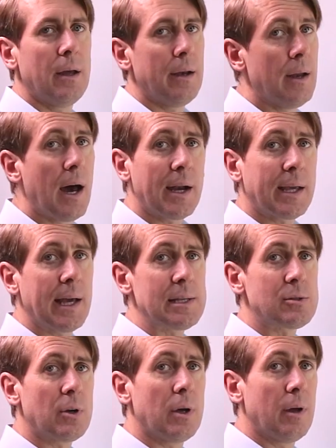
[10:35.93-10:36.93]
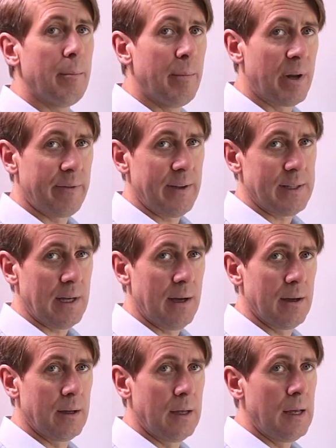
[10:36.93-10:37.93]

not a kesra, but a fatha.